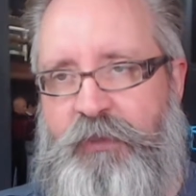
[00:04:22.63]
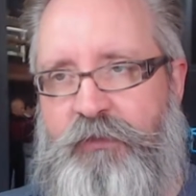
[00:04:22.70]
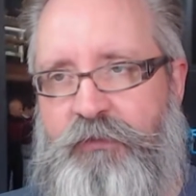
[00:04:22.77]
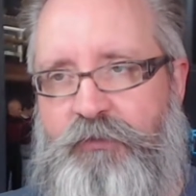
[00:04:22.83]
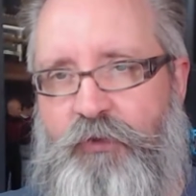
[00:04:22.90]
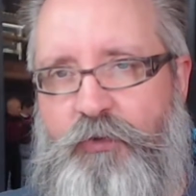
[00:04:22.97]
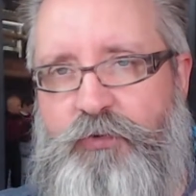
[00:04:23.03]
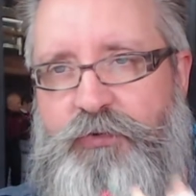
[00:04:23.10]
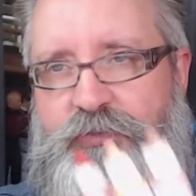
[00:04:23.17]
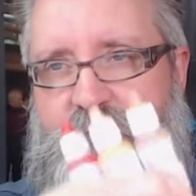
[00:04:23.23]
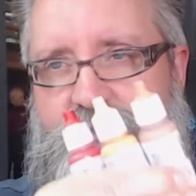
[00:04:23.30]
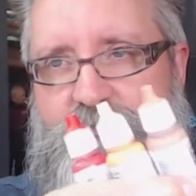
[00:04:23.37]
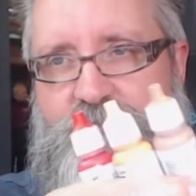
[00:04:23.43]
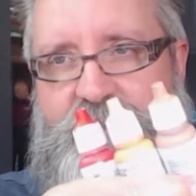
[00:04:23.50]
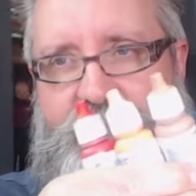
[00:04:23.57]

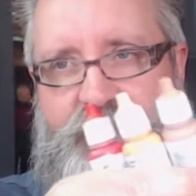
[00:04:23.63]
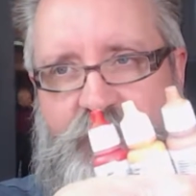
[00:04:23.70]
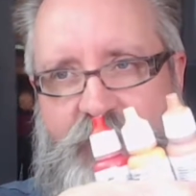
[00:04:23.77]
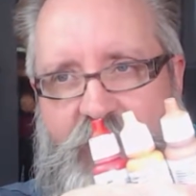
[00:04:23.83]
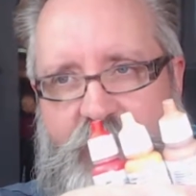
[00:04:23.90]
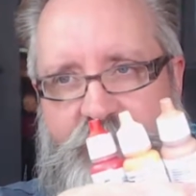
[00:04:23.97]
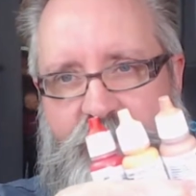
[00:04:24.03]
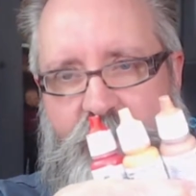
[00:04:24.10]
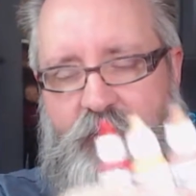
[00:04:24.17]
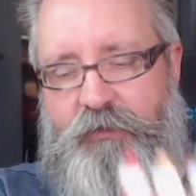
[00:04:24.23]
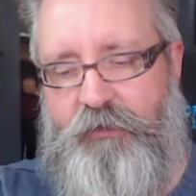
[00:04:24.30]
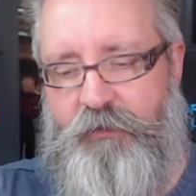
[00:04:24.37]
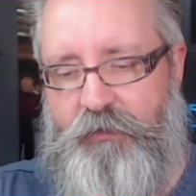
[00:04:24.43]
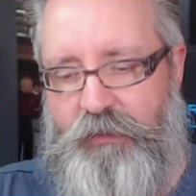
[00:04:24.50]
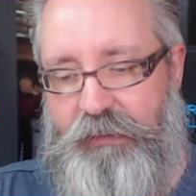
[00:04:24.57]
Those three together
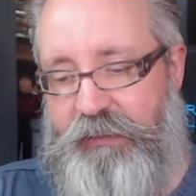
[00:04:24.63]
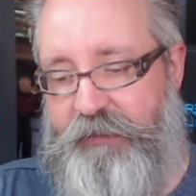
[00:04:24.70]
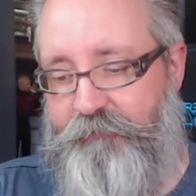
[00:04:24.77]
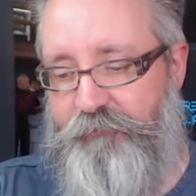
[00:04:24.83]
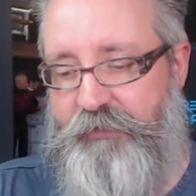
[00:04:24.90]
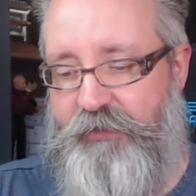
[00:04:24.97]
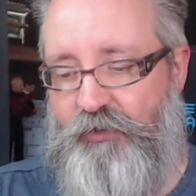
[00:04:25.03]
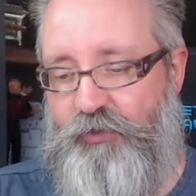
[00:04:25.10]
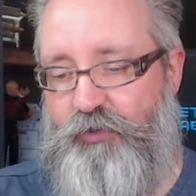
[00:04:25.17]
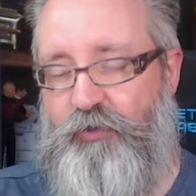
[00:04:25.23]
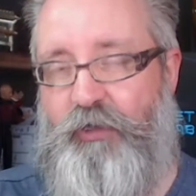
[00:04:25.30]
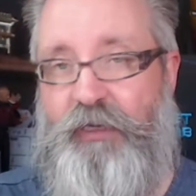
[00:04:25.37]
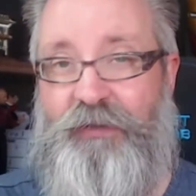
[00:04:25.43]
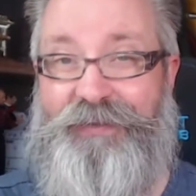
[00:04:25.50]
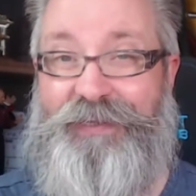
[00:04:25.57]
give me a
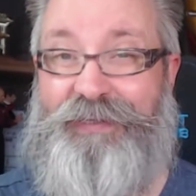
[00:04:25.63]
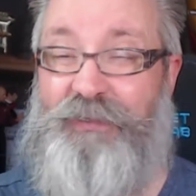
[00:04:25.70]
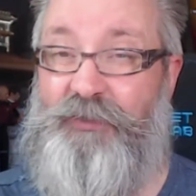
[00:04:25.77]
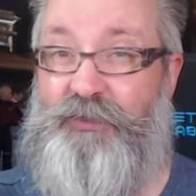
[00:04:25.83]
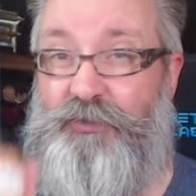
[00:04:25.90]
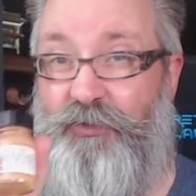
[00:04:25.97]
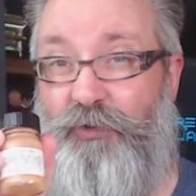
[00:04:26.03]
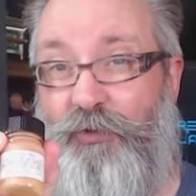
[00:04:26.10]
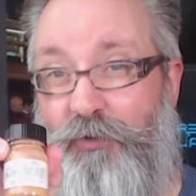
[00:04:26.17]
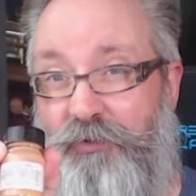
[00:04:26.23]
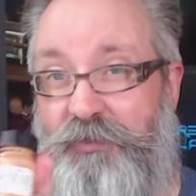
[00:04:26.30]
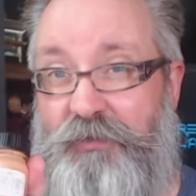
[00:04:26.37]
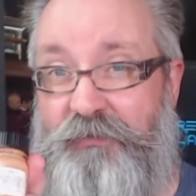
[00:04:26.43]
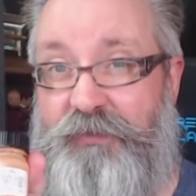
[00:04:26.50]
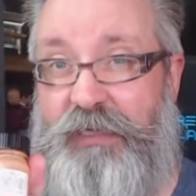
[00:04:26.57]
colour that's
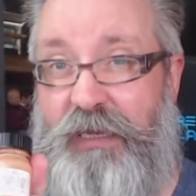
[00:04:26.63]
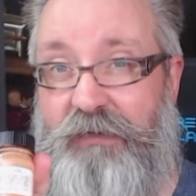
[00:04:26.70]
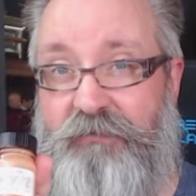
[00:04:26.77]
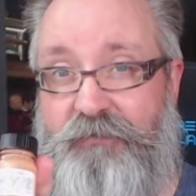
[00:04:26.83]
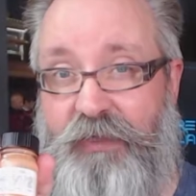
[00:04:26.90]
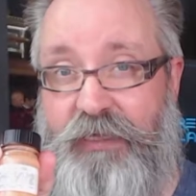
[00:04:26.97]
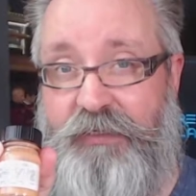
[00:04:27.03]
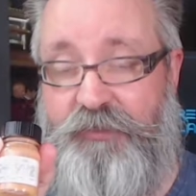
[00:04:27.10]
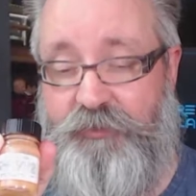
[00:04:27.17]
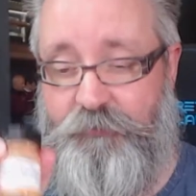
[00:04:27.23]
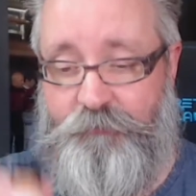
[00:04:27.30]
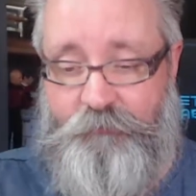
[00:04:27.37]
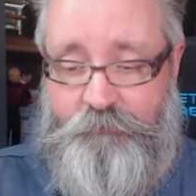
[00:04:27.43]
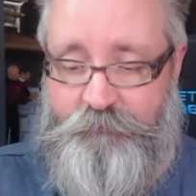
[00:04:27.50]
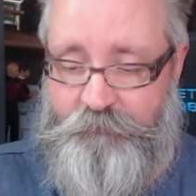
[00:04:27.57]
sort of tan flash.
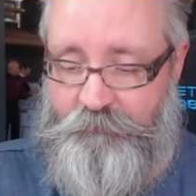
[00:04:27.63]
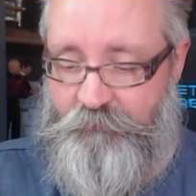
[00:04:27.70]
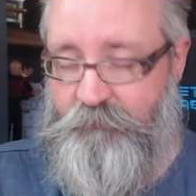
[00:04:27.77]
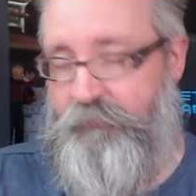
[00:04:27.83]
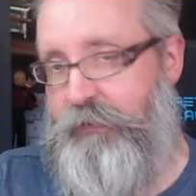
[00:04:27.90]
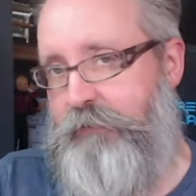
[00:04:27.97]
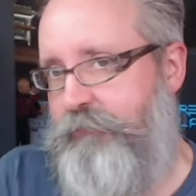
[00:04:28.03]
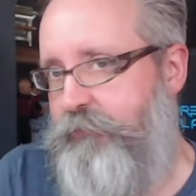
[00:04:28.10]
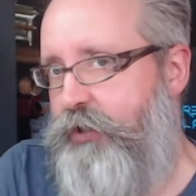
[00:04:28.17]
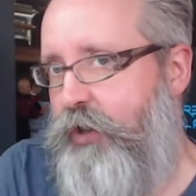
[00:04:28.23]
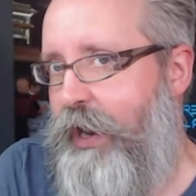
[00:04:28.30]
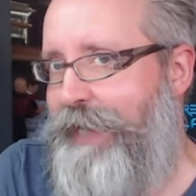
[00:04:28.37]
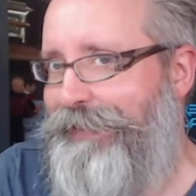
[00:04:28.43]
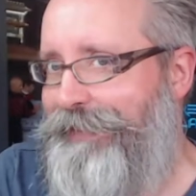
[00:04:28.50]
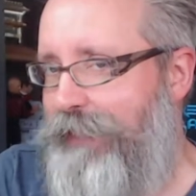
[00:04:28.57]
It's
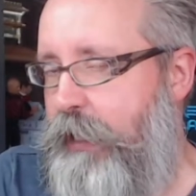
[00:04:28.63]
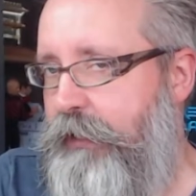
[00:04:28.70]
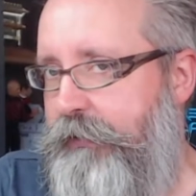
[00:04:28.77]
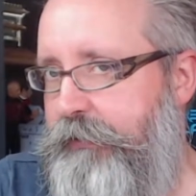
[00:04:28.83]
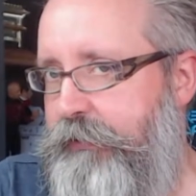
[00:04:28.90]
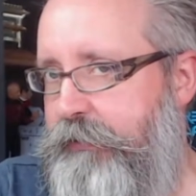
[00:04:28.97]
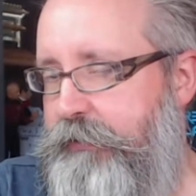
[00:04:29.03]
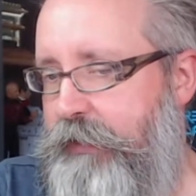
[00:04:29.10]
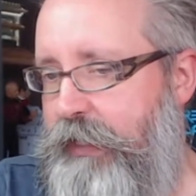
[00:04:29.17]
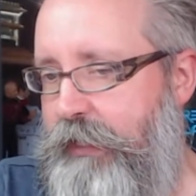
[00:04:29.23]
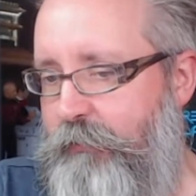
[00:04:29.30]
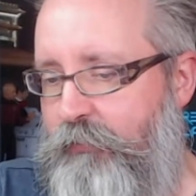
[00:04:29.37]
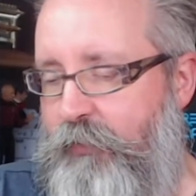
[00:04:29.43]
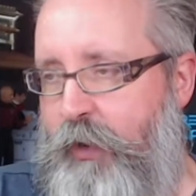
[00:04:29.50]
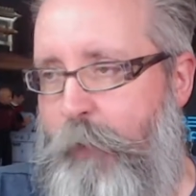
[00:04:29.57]
not exactly the
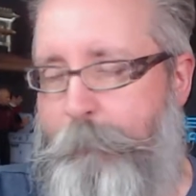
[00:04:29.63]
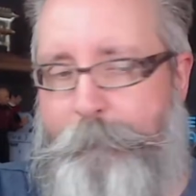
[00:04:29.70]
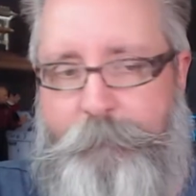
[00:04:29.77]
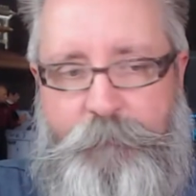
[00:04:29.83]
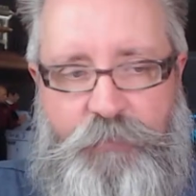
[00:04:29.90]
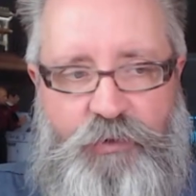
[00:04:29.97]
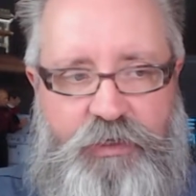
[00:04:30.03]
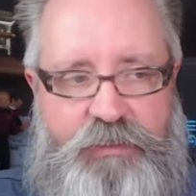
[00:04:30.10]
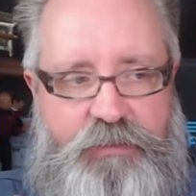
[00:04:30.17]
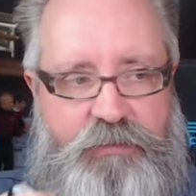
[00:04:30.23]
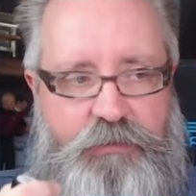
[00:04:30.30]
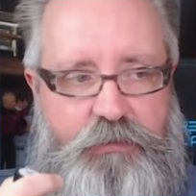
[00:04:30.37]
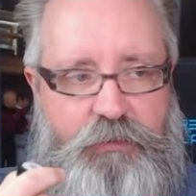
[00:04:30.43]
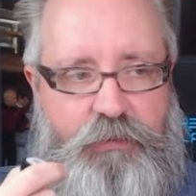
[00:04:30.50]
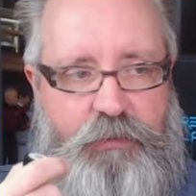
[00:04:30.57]
same, but
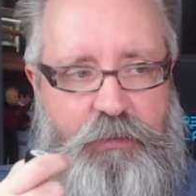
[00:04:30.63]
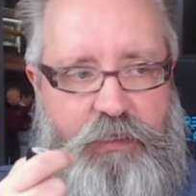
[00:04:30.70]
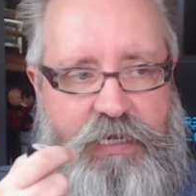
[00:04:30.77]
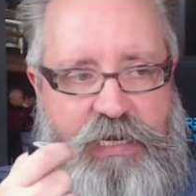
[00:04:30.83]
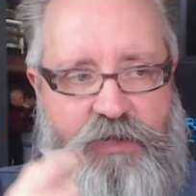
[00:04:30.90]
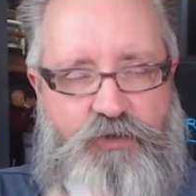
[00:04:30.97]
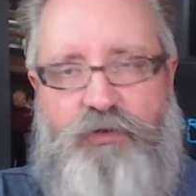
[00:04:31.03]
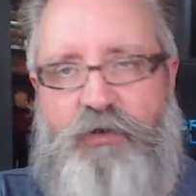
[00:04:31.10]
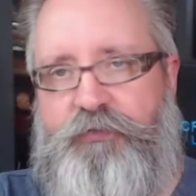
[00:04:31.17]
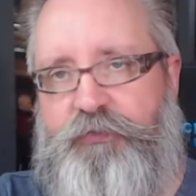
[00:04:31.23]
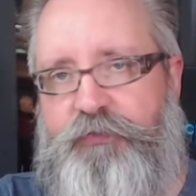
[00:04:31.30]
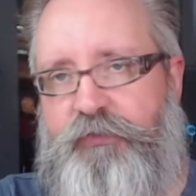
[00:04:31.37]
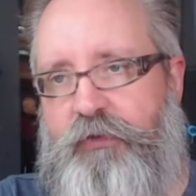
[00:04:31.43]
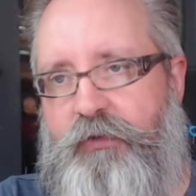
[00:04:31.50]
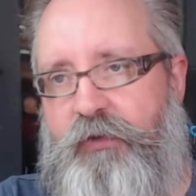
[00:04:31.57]
it's
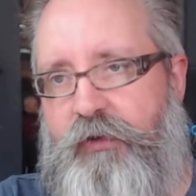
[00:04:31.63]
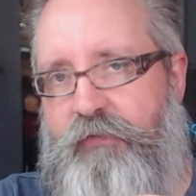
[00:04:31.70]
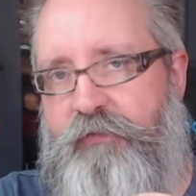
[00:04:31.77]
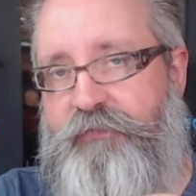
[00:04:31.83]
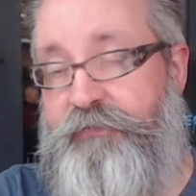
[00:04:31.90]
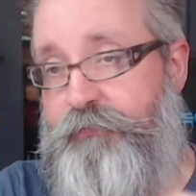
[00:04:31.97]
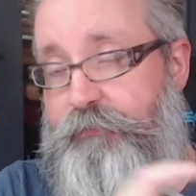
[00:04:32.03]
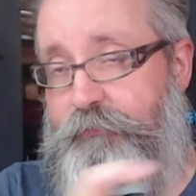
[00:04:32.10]
enough of